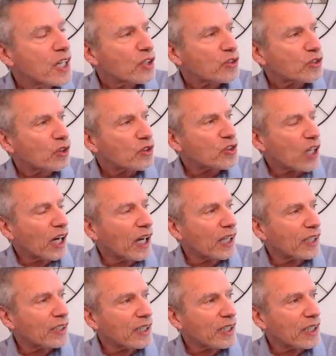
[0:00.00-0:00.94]
So,
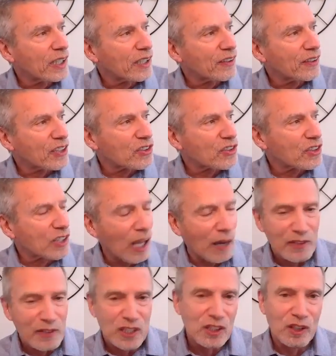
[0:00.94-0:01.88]
John, this is
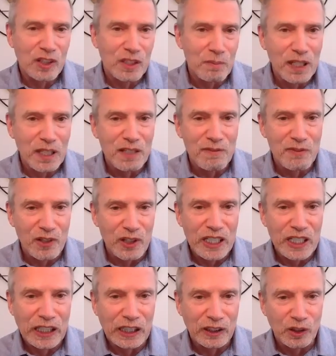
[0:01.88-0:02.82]
obviously going to be a
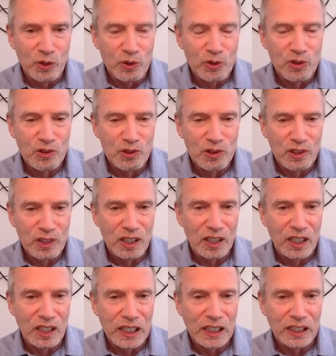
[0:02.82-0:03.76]
very close
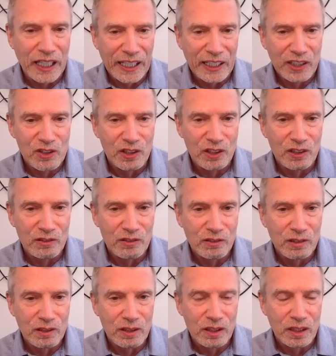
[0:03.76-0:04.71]

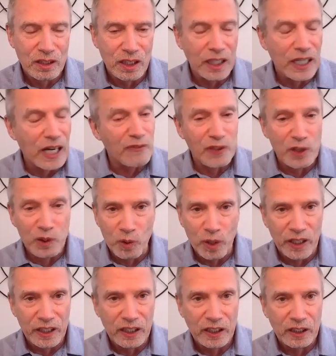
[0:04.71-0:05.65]
election in every
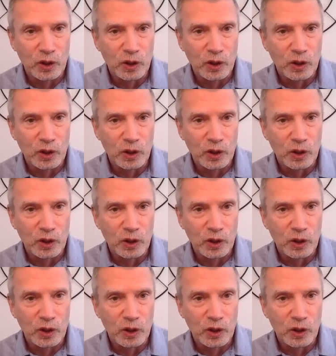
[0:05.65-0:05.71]
way.